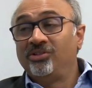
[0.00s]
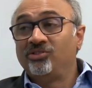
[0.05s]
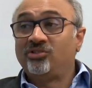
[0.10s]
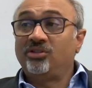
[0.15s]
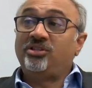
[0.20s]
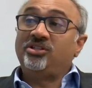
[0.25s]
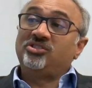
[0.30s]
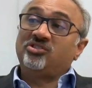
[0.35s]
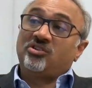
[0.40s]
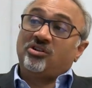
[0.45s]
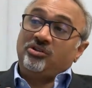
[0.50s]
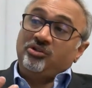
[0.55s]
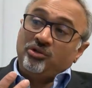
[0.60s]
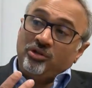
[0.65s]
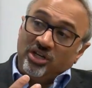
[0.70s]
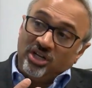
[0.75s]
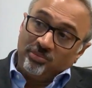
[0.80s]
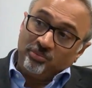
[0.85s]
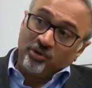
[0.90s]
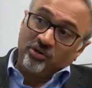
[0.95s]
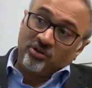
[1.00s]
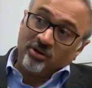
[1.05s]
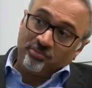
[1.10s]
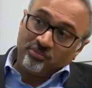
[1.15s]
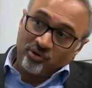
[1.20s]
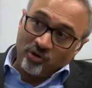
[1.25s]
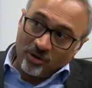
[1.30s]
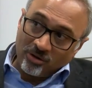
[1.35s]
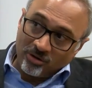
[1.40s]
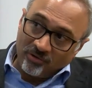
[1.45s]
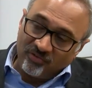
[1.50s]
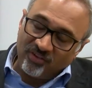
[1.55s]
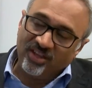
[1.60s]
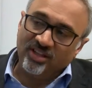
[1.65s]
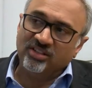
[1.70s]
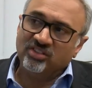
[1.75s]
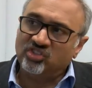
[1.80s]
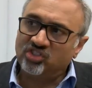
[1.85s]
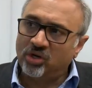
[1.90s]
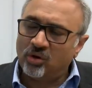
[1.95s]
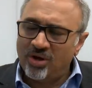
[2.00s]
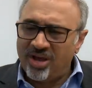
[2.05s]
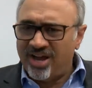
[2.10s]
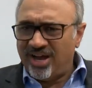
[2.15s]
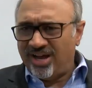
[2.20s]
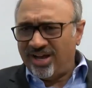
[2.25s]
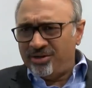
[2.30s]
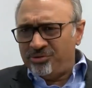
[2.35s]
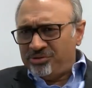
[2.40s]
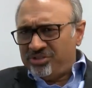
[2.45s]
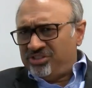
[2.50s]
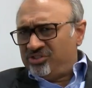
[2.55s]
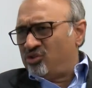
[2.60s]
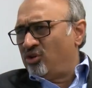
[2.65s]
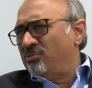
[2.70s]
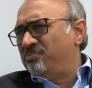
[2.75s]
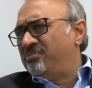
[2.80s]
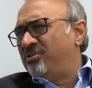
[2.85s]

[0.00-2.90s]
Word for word: So you need to put cryptography in. So IoT is going to